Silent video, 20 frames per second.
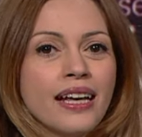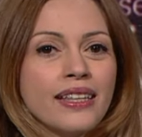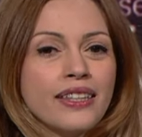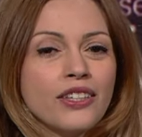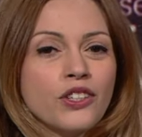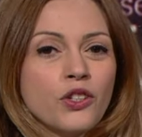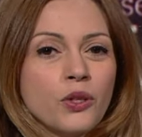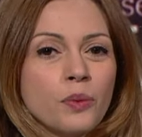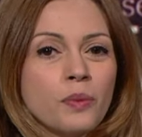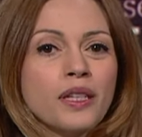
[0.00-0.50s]

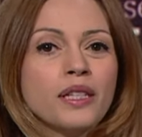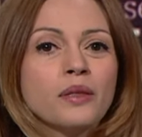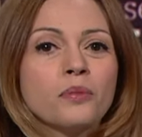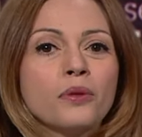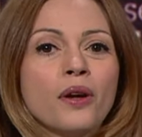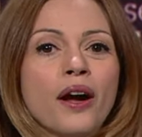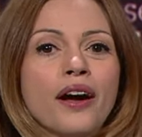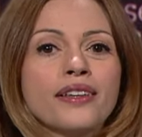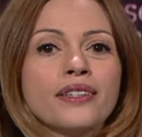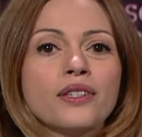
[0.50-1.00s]
the Jameel
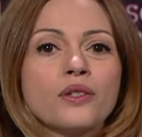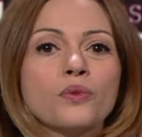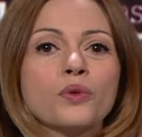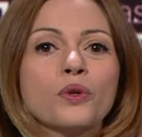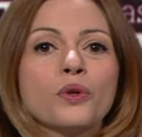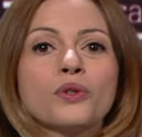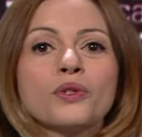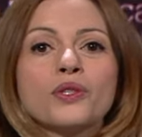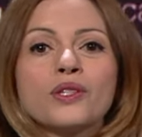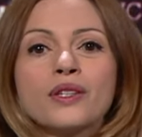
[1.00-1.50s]
Prize
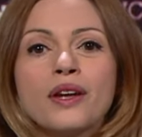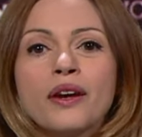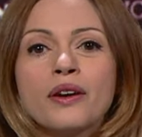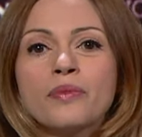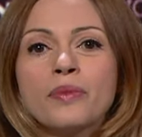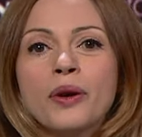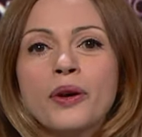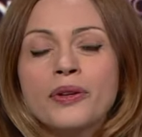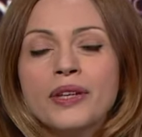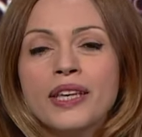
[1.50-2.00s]
Awards
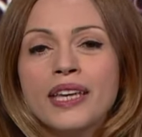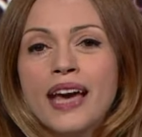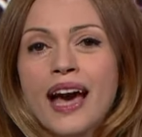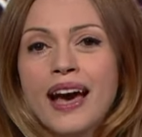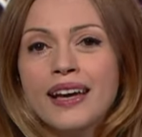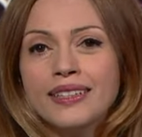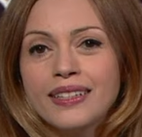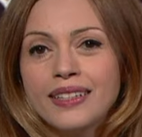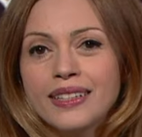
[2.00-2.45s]
ceremony and